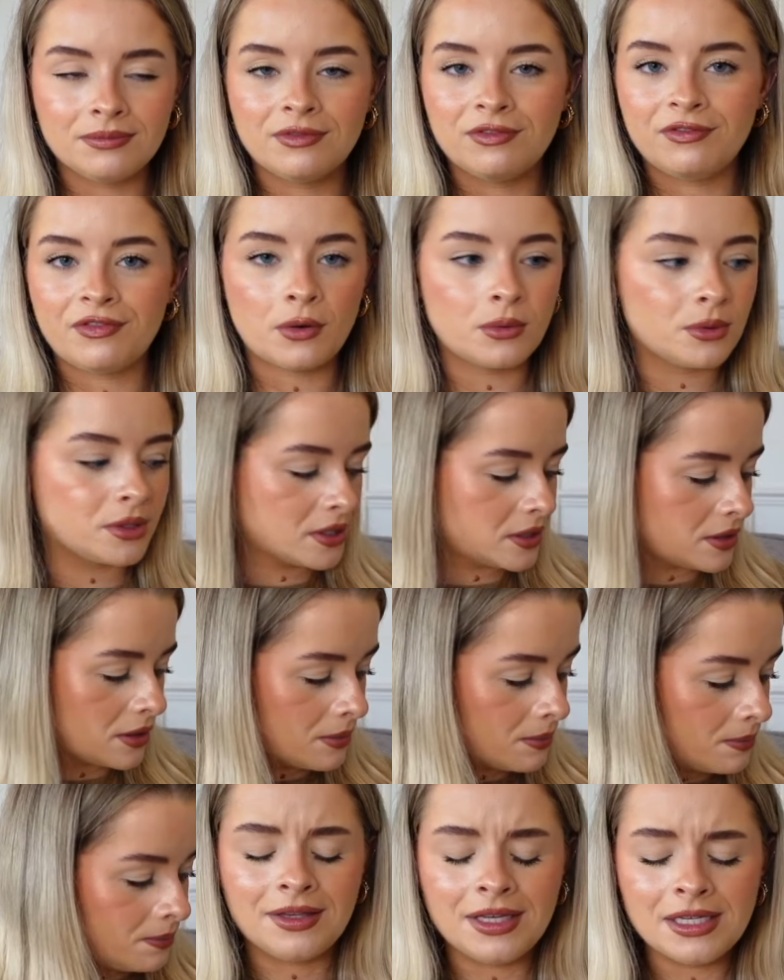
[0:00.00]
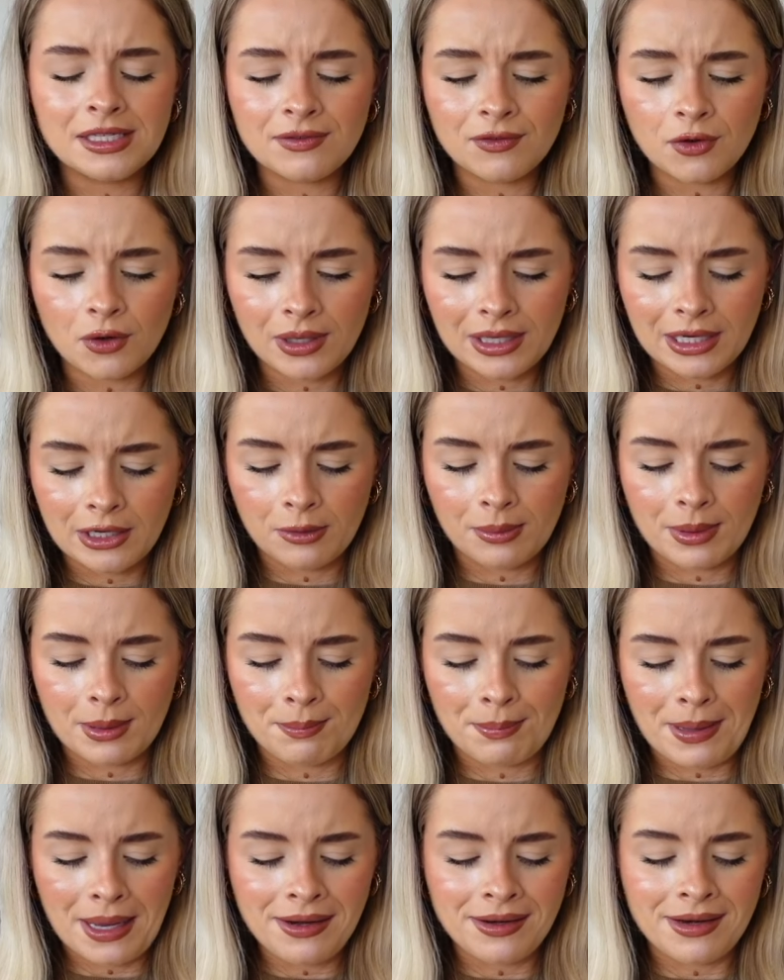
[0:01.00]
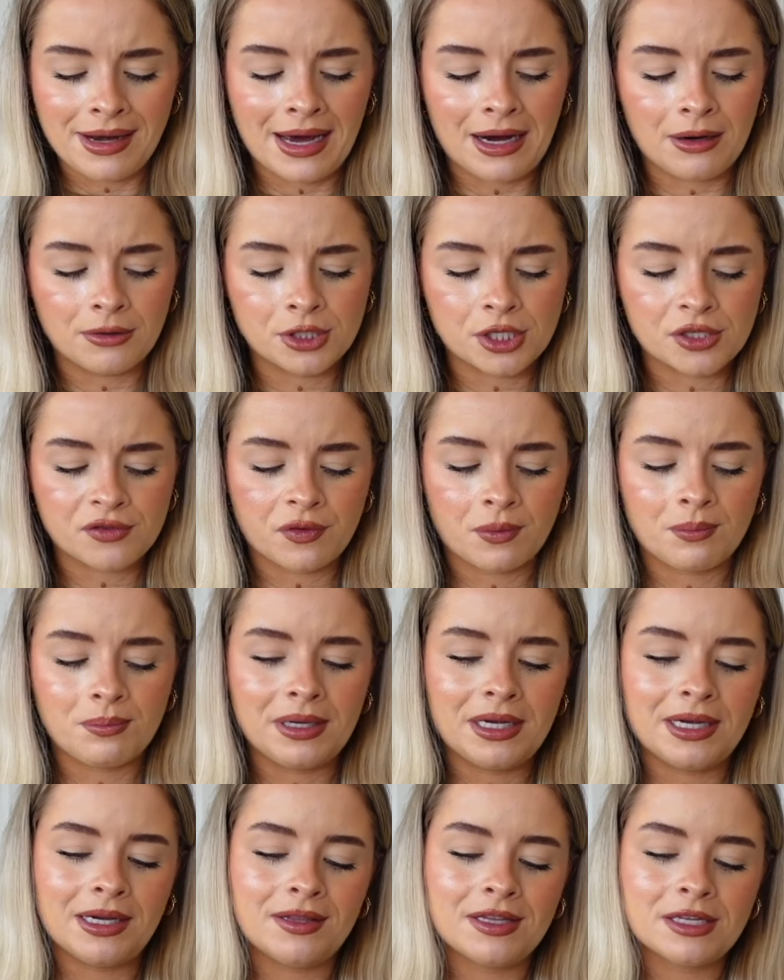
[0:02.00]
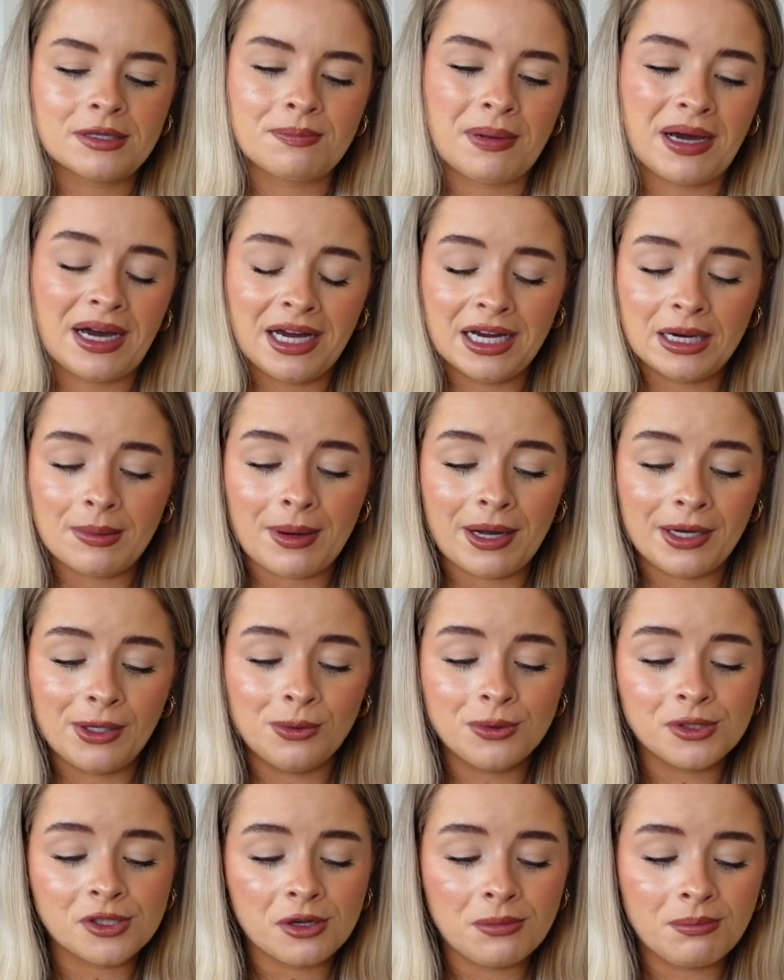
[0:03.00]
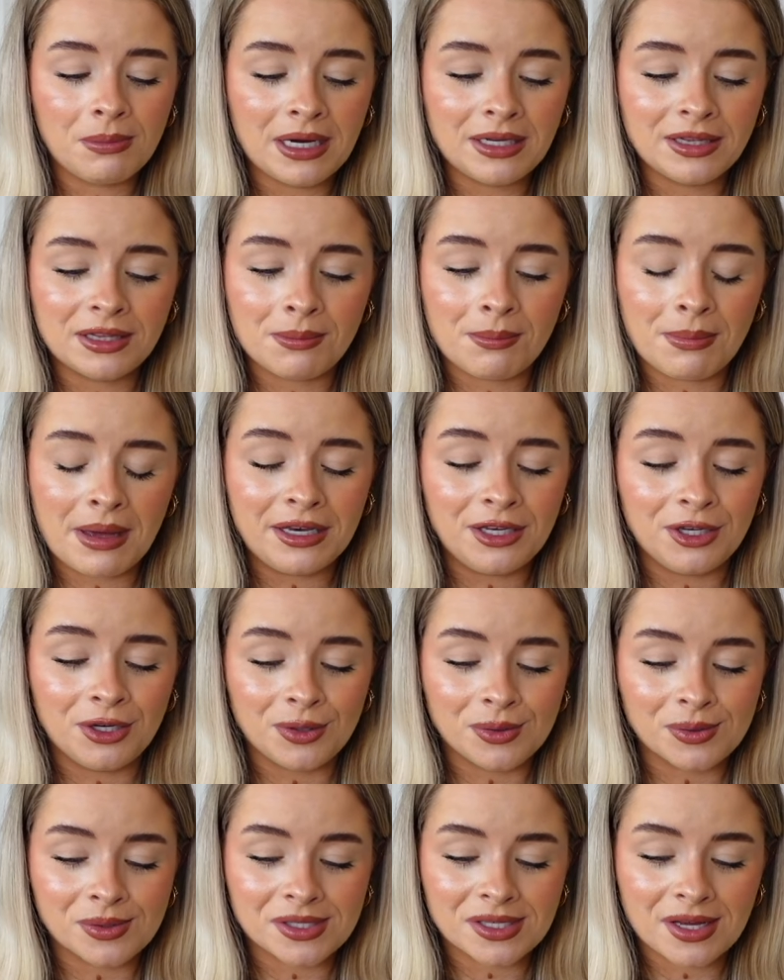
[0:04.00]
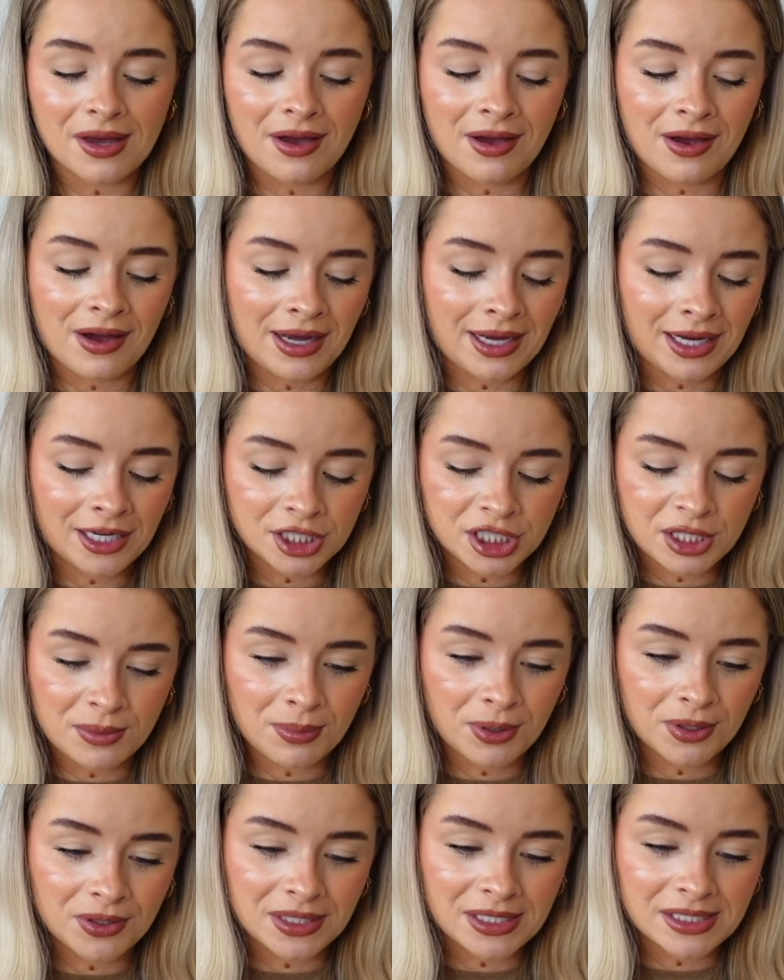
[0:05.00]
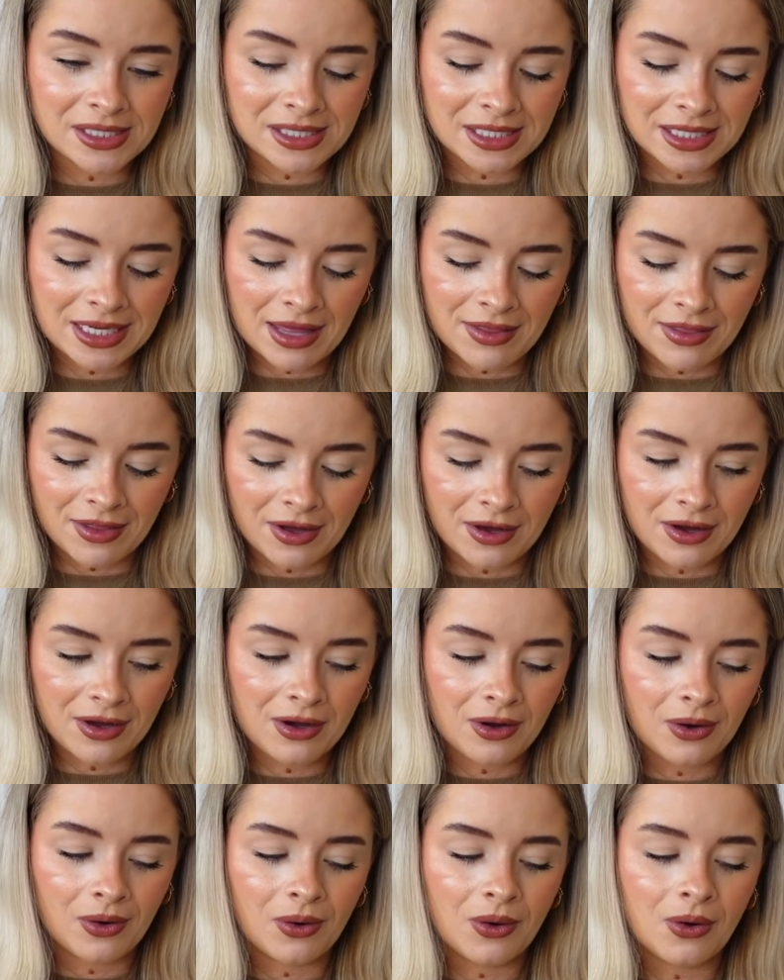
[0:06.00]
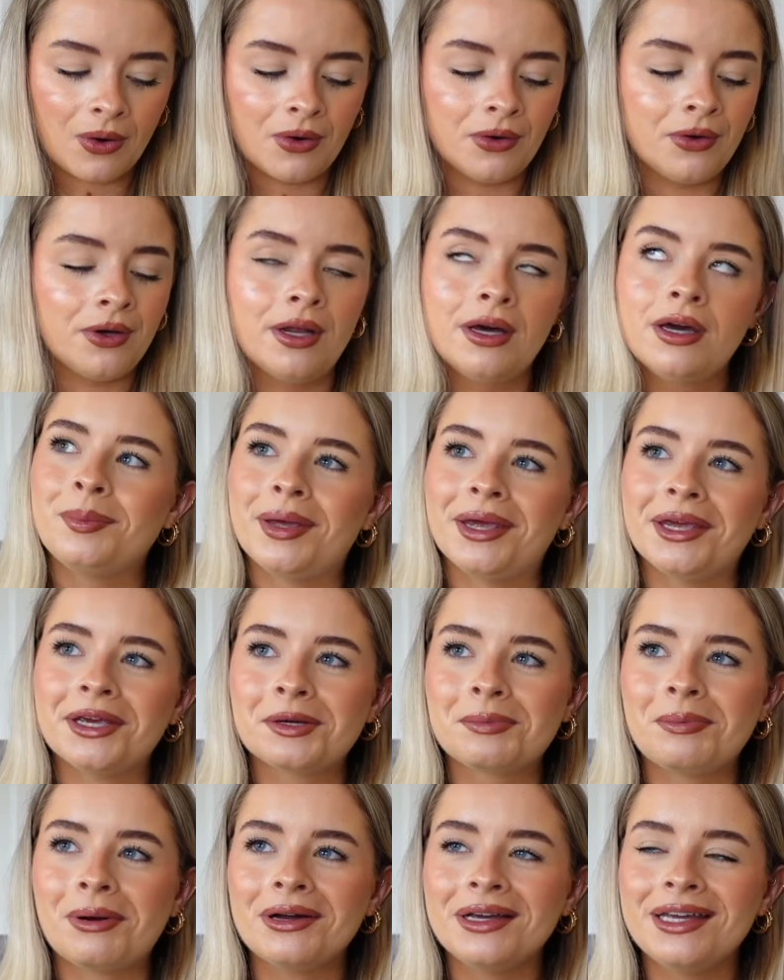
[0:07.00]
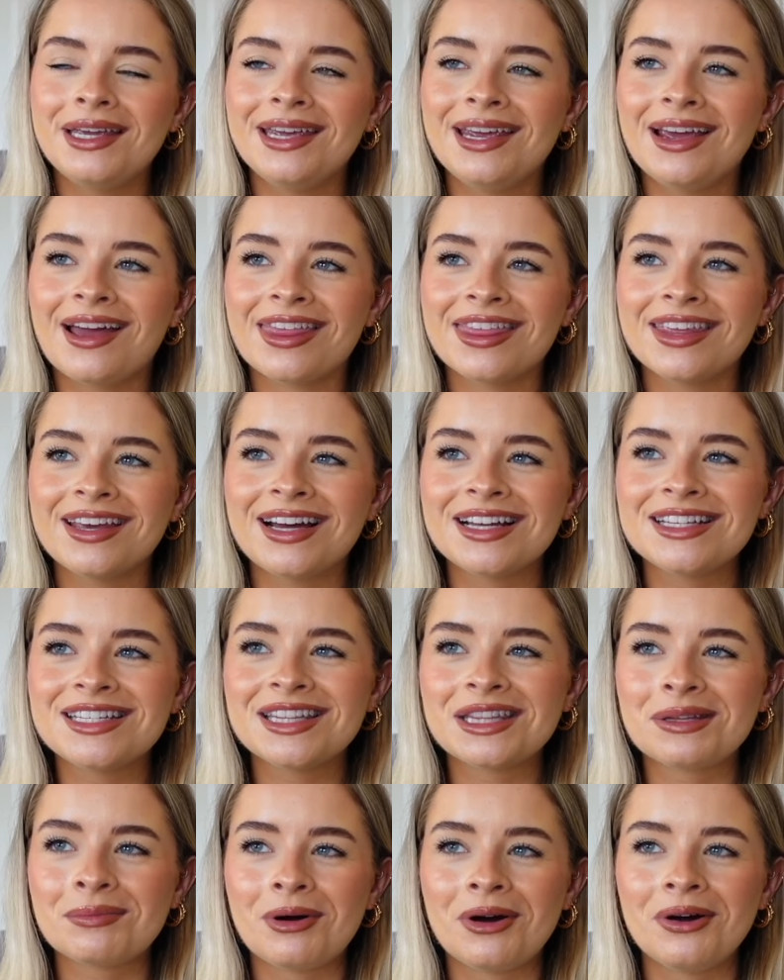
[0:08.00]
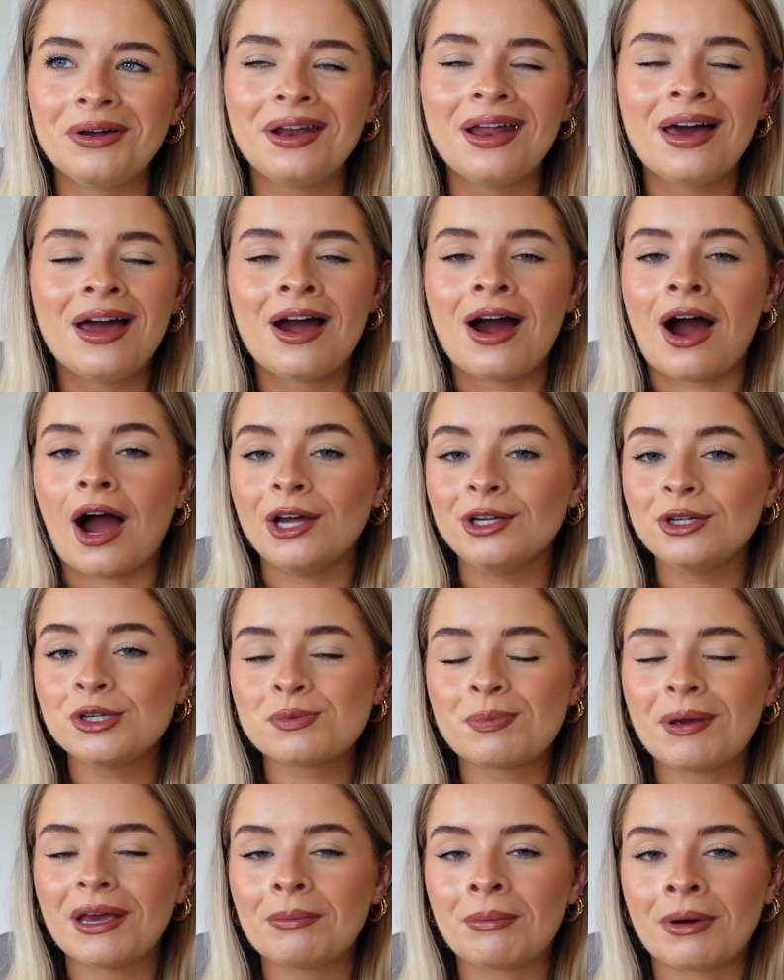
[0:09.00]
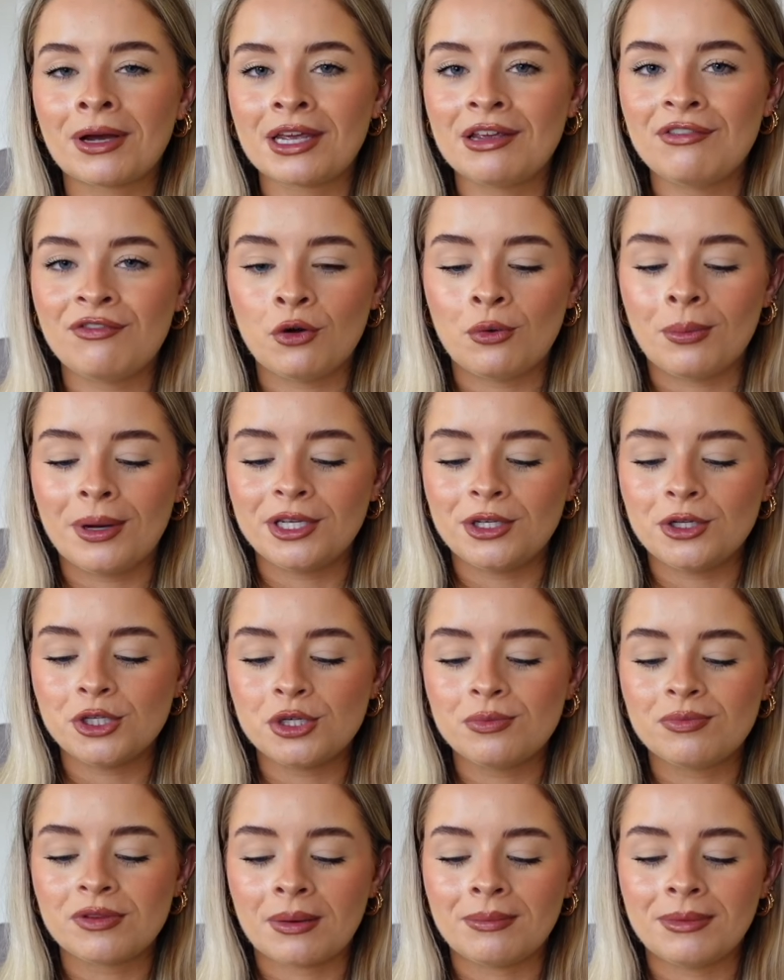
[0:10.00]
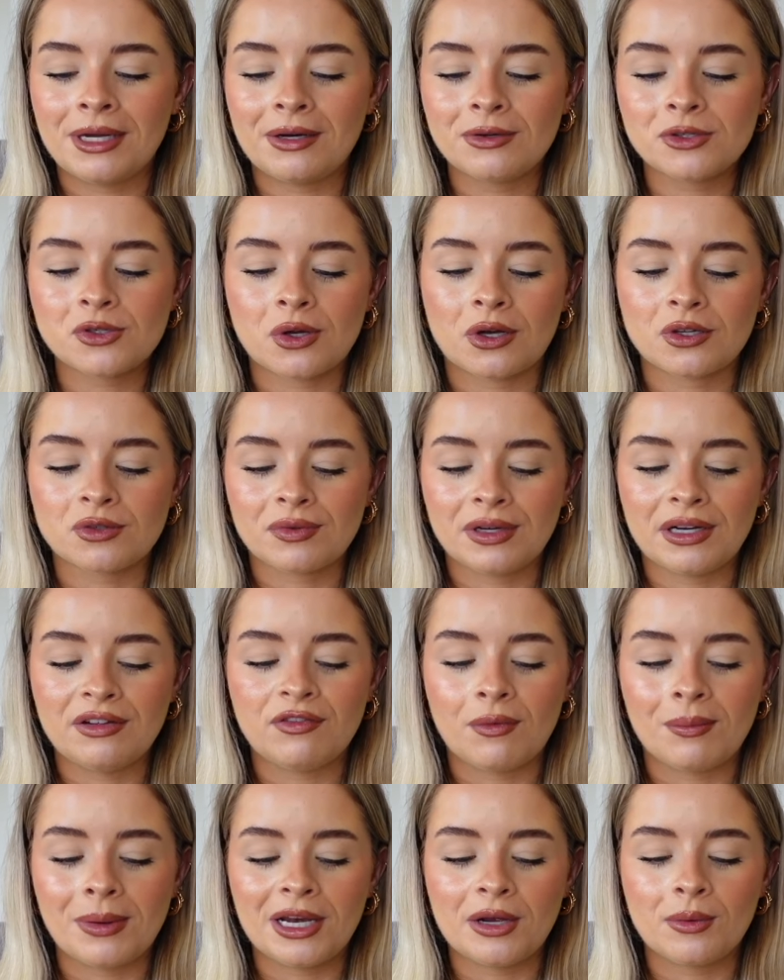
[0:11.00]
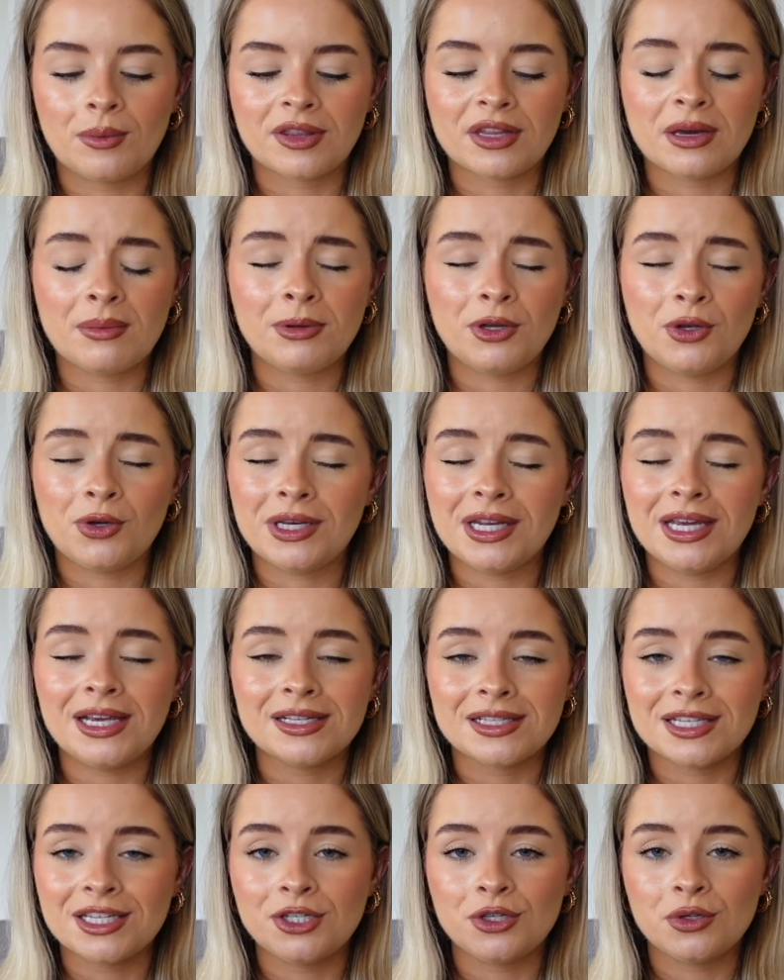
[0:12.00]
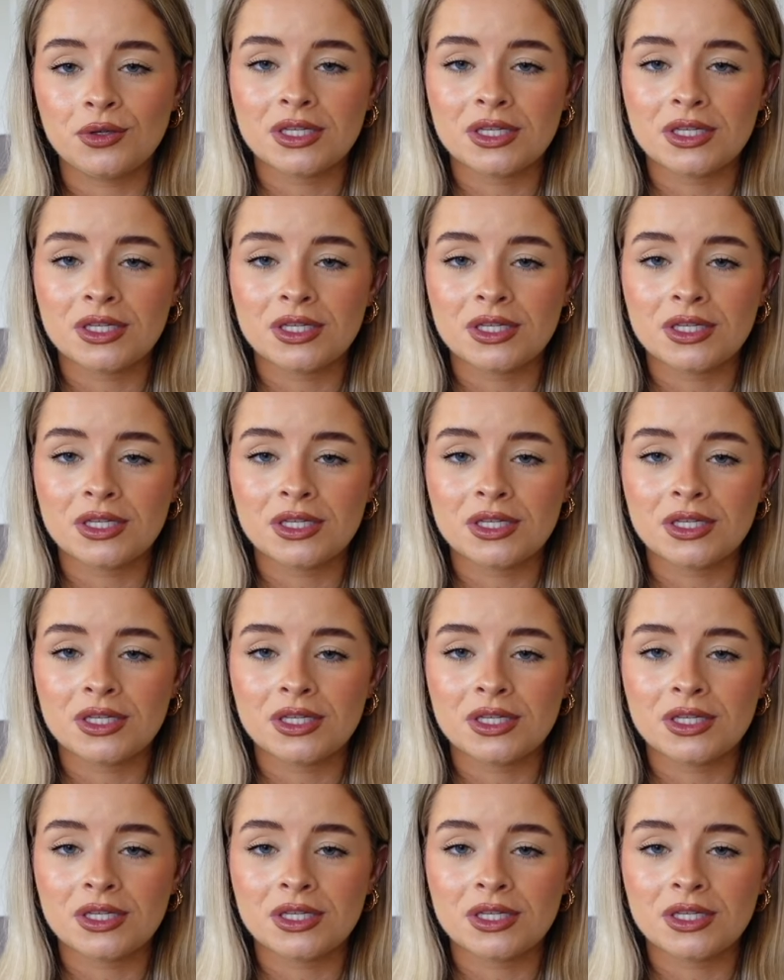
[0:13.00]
folded them. These have got a little bit bent now just from being in this bag, but I also made the menus. Uh, I actually put these together on PicMonkey, I think I did them on. I use PicMonkey for all my YouTube thumbnails, so I was really familiar with it, but you could easily do